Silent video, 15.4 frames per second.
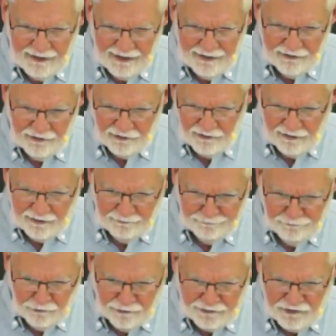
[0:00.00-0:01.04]
gathered
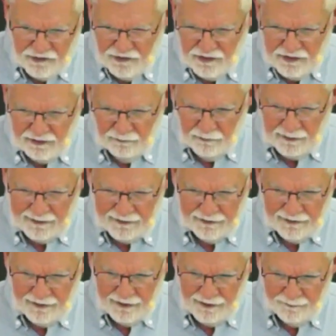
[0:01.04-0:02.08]
their forces and
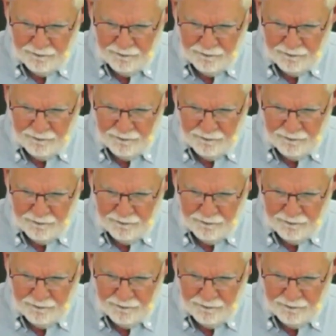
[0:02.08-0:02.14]
went